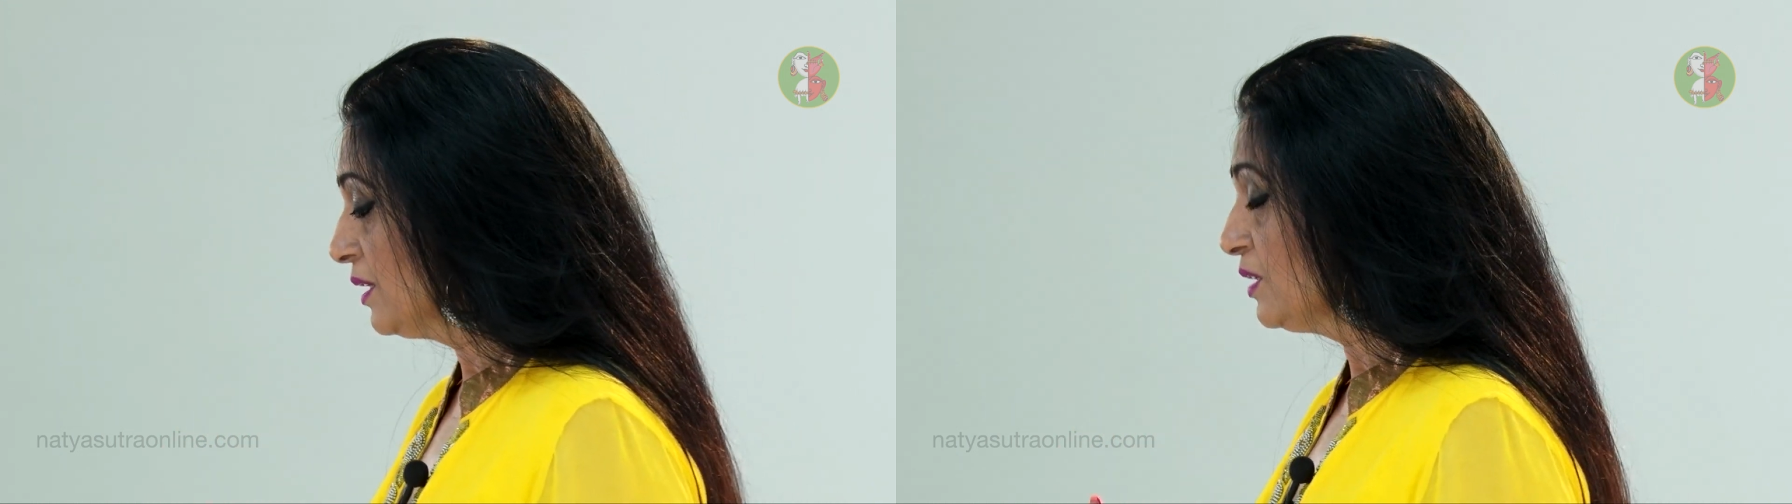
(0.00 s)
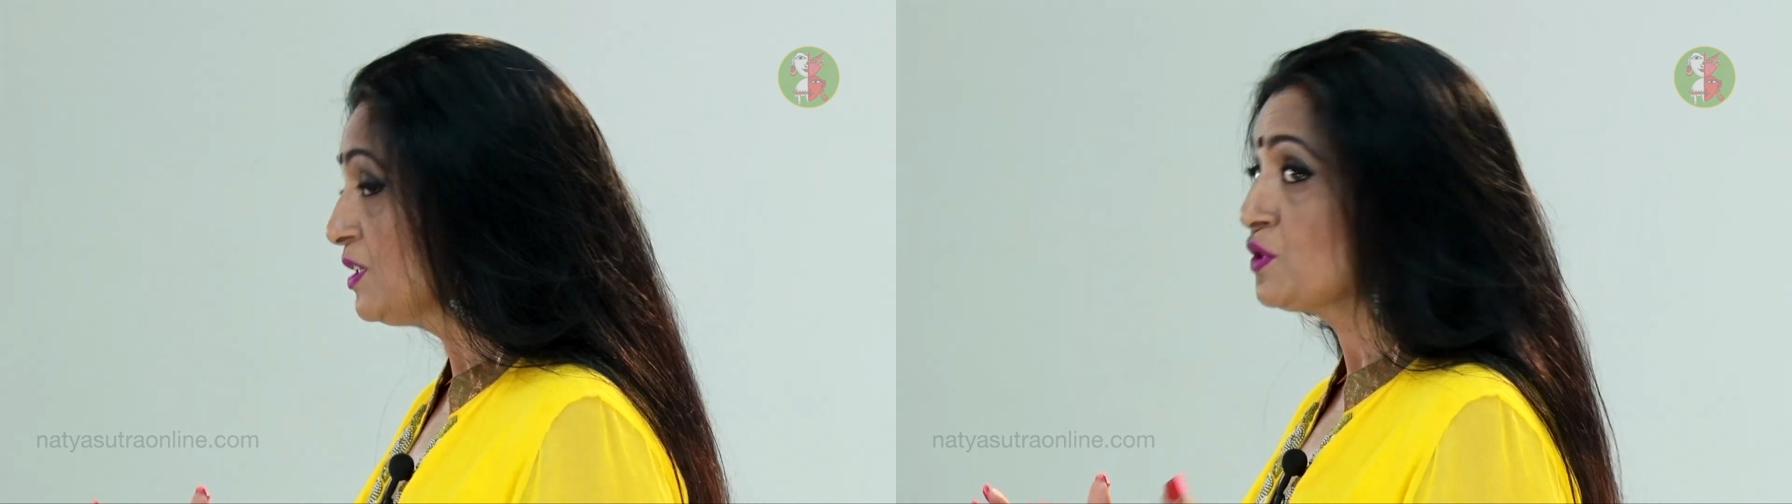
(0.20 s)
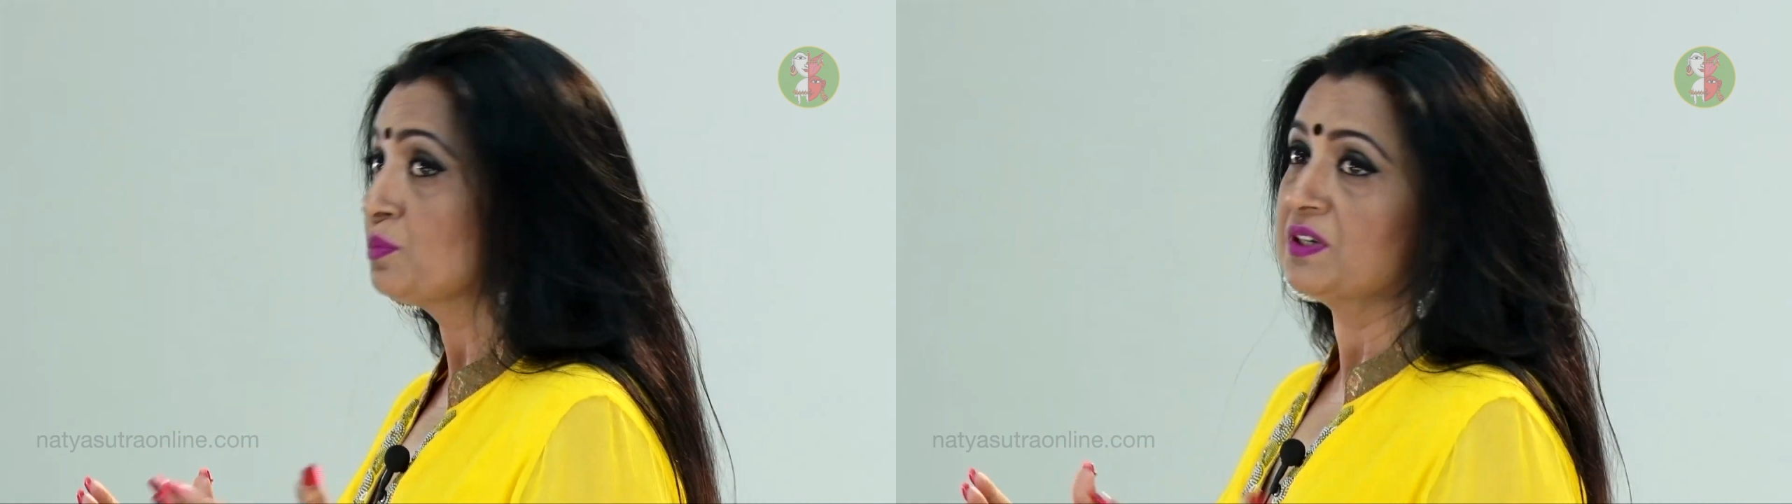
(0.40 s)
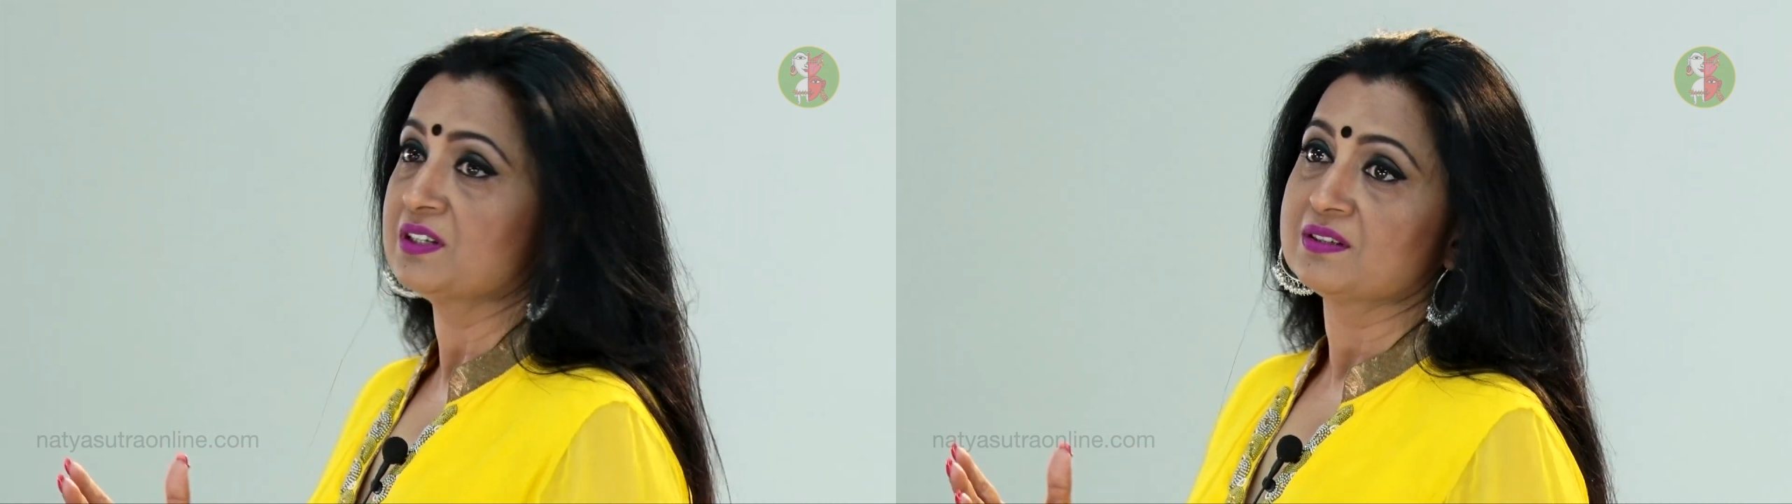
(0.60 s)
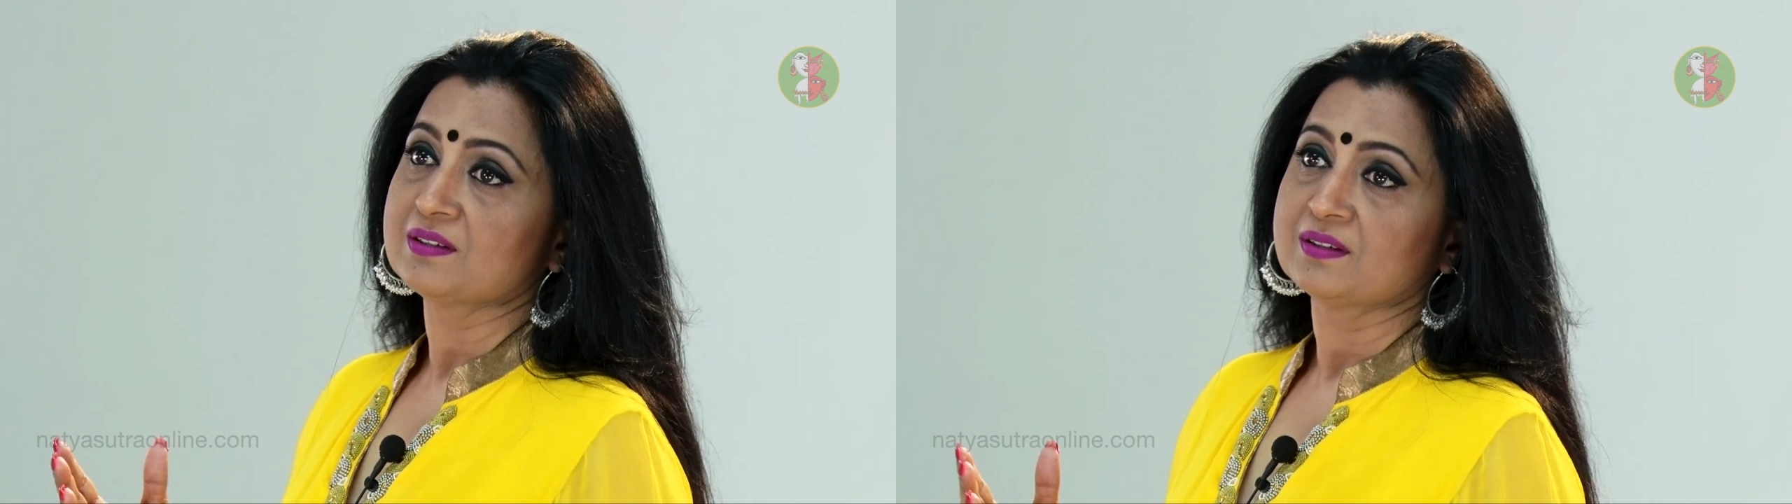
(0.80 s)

the speed.